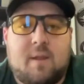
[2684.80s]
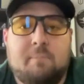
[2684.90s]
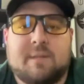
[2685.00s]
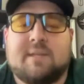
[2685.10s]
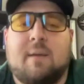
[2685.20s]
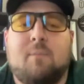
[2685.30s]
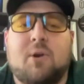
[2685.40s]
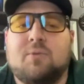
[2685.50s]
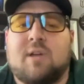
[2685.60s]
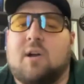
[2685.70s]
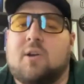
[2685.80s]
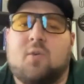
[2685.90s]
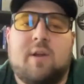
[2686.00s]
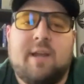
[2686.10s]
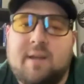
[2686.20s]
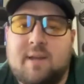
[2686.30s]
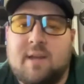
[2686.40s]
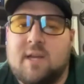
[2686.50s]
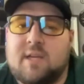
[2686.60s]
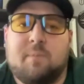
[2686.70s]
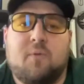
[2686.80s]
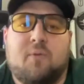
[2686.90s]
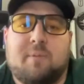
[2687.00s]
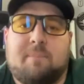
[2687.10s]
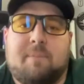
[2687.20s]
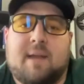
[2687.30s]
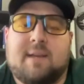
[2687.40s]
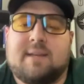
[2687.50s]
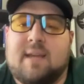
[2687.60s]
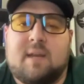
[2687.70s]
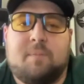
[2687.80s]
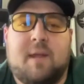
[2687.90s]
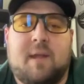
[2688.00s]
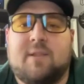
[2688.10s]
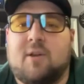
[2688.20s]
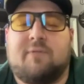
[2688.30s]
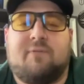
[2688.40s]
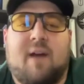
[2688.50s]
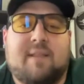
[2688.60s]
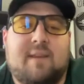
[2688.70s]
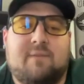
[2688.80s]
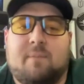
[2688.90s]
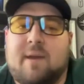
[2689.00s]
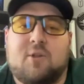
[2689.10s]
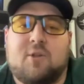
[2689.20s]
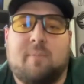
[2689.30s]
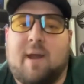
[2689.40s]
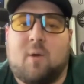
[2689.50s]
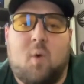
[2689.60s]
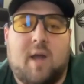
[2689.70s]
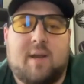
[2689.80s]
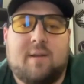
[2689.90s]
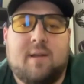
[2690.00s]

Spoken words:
But someone who's hungry to move from dependent to independent, they're going to find the information no matter what.